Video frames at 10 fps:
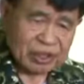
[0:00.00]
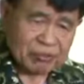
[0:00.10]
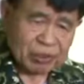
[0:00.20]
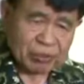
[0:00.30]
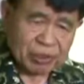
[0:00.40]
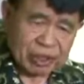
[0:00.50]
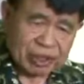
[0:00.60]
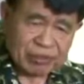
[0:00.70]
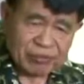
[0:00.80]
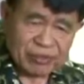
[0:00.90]
For me,
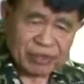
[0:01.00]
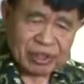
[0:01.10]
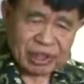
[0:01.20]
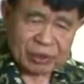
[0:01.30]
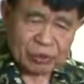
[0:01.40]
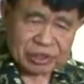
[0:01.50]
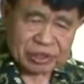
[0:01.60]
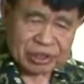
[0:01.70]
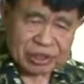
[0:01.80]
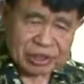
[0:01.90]

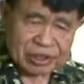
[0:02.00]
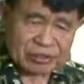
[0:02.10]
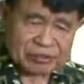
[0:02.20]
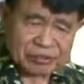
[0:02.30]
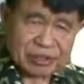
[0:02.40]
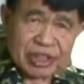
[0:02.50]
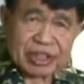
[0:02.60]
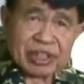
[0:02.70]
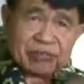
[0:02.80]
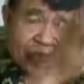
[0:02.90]
I
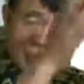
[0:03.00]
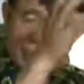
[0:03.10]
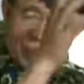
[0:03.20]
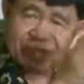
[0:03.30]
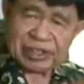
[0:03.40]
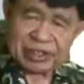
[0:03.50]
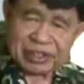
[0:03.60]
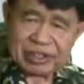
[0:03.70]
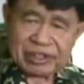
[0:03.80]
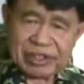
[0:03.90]
came from my
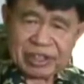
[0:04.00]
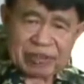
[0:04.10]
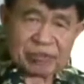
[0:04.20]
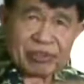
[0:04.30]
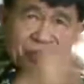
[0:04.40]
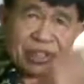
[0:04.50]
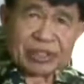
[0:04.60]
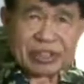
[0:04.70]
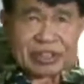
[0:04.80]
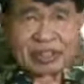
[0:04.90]
father, and my
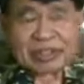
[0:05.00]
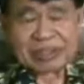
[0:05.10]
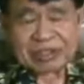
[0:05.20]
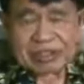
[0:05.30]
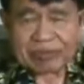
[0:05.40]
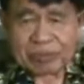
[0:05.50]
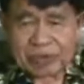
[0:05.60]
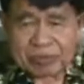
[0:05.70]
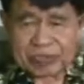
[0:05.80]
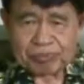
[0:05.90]
father came
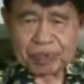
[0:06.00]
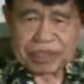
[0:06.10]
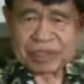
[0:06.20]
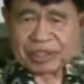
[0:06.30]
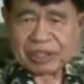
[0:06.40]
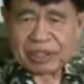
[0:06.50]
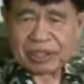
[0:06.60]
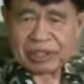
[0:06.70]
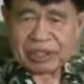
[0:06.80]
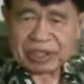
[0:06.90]
from his parent,
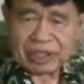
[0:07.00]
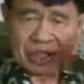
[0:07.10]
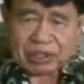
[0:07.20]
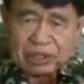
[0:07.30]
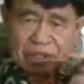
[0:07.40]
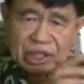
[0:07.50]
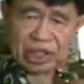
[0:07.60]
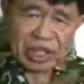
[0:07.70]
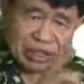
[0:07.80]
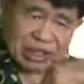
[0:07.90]
and
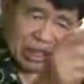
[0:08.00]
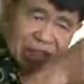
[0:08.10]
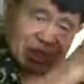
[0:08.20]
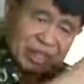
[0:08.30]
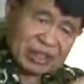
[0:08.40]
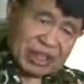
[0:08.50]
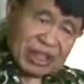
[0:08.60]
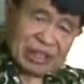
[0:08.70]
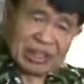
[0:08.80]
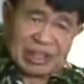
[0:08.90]
until
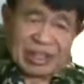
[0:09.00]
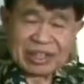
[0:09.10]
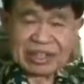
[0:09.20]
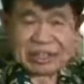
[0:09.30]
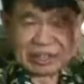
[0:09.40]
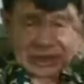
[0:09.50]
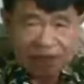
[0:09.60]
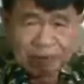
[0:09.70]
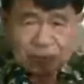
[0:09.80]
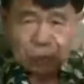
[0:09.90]
they
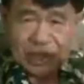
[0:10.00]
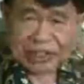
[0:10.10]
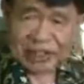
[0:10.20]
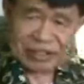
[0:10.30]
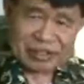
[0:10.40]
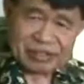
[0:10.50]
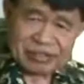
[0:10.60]
came to Adam.